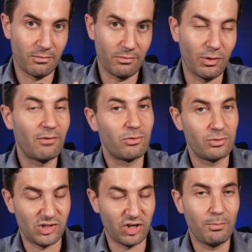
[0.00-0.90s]
you have to
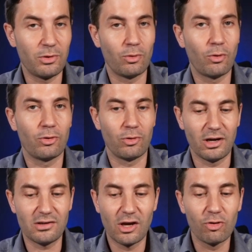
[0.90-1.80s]
ship your
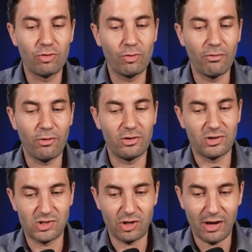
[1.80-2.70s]
unit to
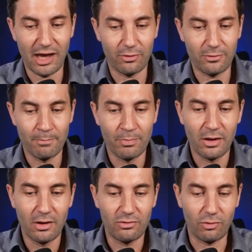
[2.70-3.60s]
avoid stock out.
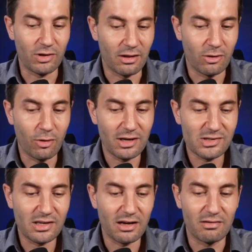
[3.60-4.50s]
So you can
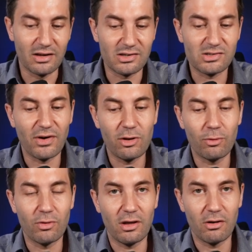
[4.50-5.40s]
notice that this
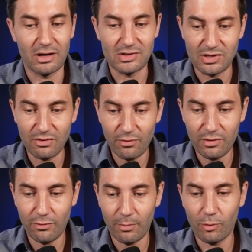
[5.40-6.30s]
value here is
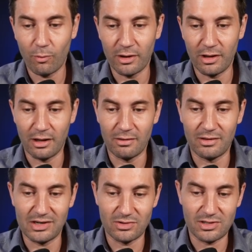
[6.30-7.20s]
different from the one in
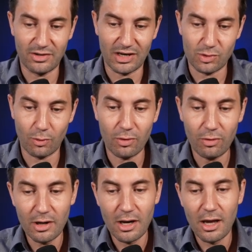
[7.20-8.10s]
Days Until Next
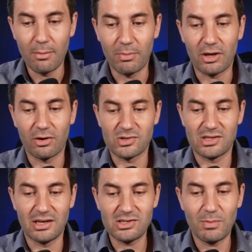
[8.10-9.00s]
Order, because
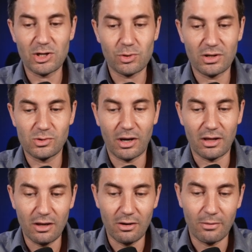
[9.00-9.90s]
this matrix
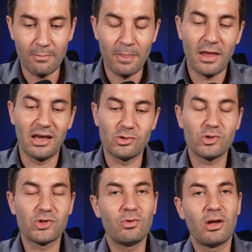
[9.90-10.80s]
right here is
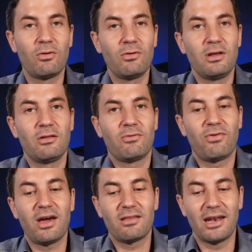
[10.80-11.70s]
also including the
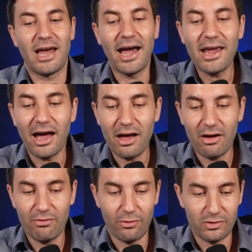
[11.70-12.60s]
fact that I
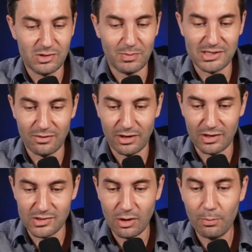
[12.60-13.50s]
have, for this specific
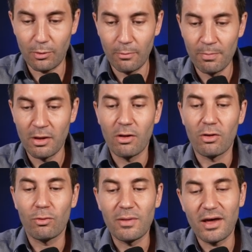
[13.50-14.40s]
example,
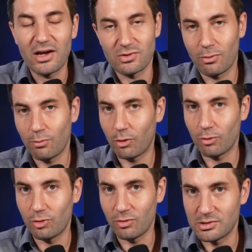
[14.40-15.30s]

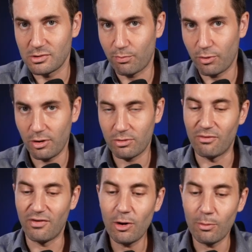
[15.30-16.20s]
3,300 units of product
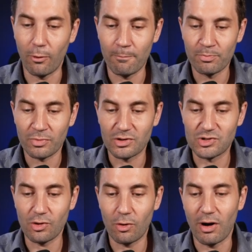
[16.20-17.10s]
available.
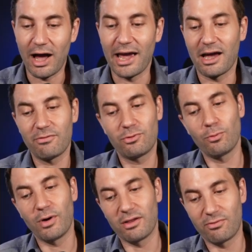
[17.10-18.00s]
So I have to
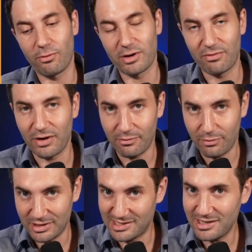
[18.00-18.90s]
wait
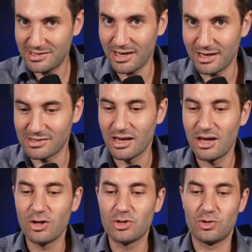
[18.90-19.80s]
46 days
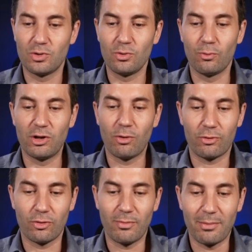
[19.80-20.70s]
to
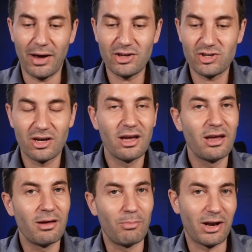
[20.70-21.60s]
reorder my batch,
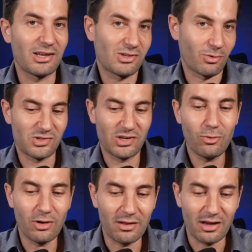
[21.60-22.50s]
but that's
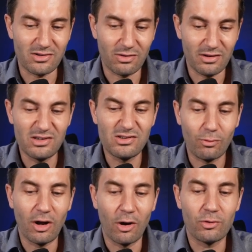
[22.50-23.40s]
considering that these
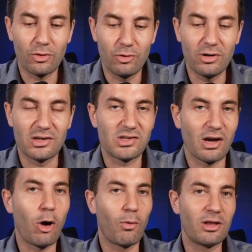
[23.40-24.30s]
300 units
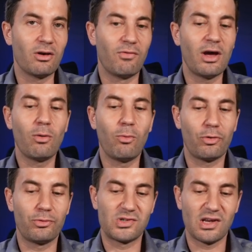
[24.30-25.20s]
are already available
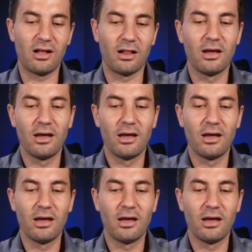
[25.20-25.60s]
to sell,